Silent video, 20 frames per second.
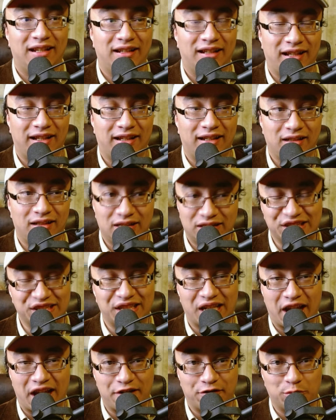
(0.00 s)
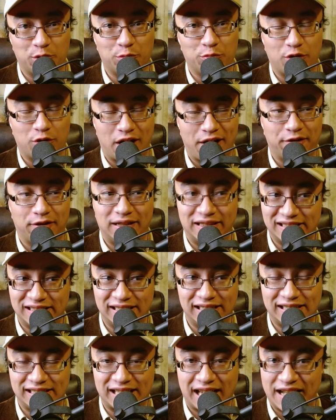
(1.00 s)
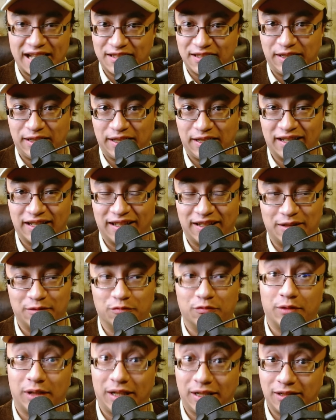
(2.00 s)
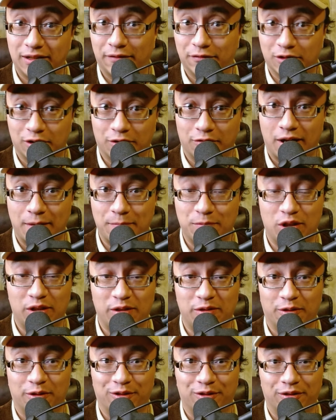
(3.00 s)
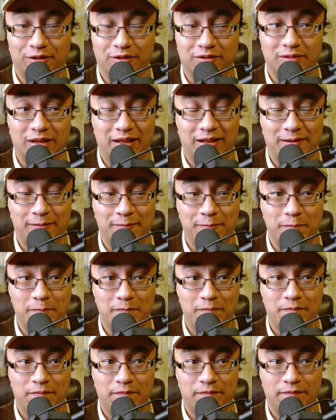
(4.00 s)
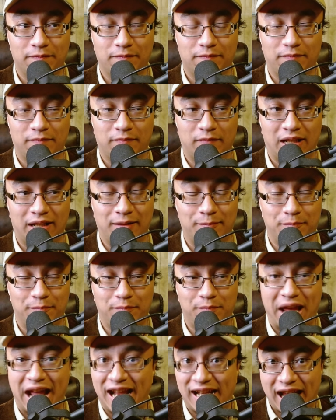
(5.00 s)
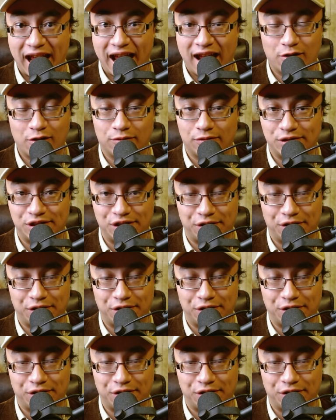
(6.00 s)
uh, in Skyrim and prior, isn't exactly uh, rid of corruption or um, uh, bad actors